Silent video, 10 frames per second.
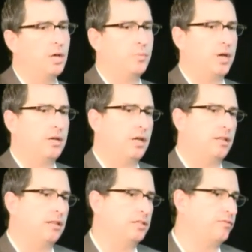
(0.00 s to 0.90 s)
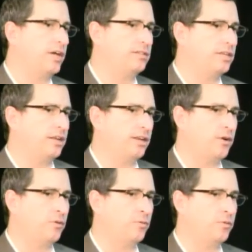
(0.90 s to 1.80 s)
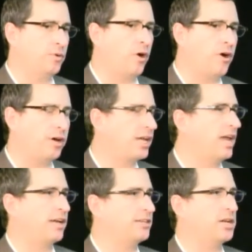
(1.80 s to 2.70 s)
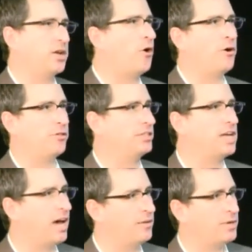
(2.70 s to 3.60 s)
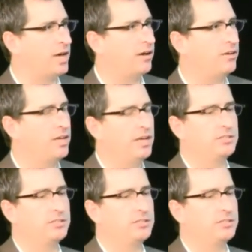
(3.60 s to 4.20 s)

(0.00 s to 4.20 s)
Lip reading: But let's face it, we're all connected all the time now.